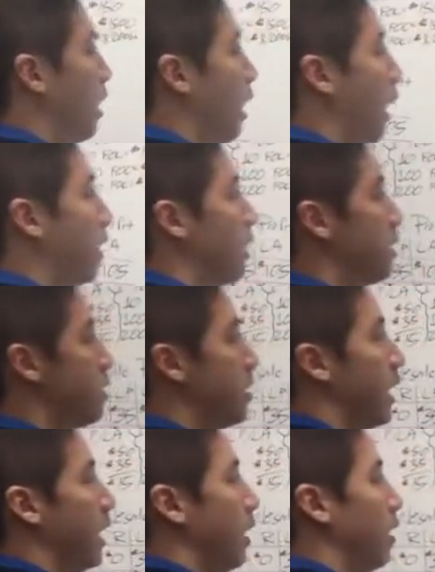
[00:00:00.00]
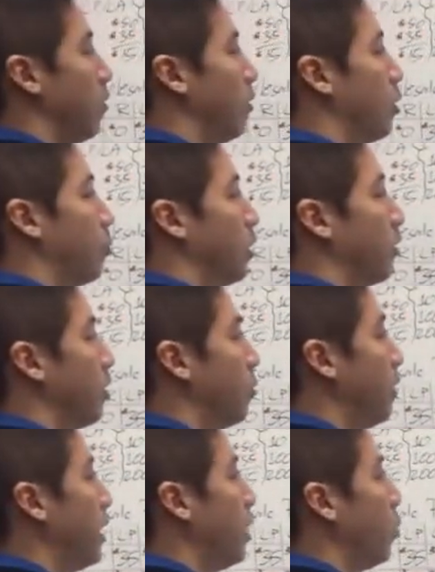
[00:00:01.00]
And let's say person
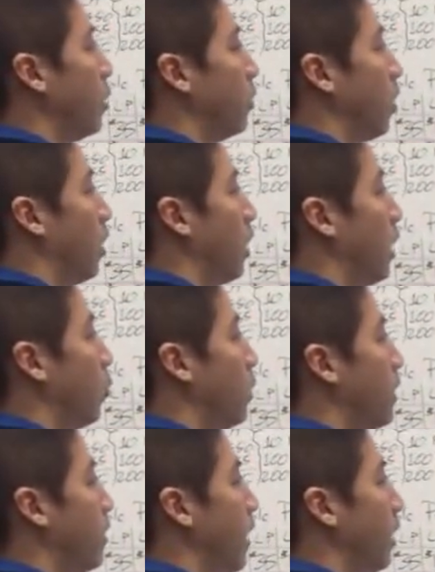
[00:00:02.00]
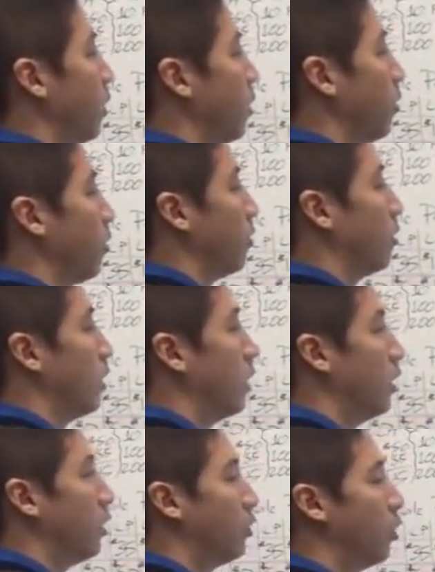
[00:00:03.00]
B was a retailer.
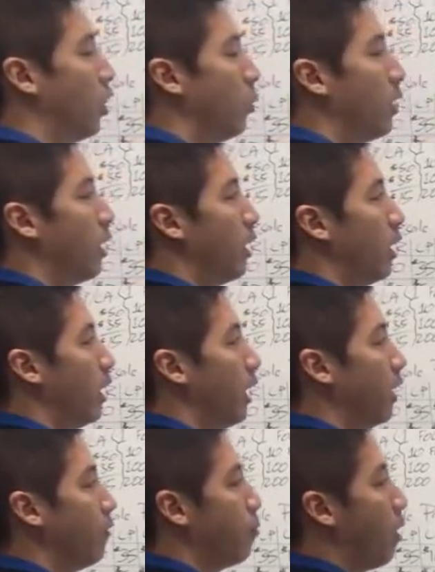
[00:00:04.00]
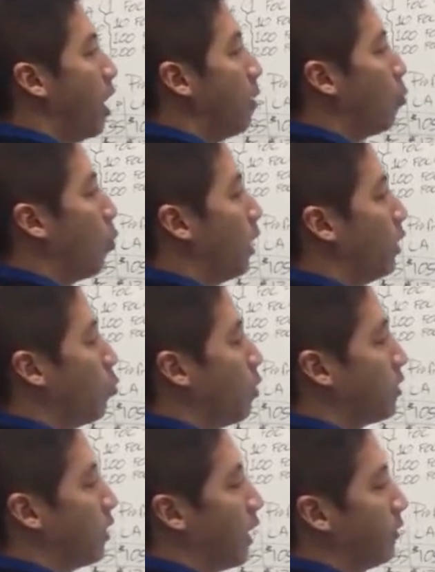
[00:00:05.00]
So if Bob 1
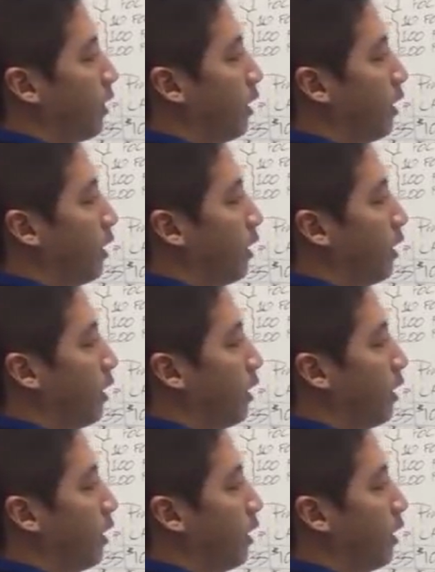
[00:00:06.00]
was a lifestyle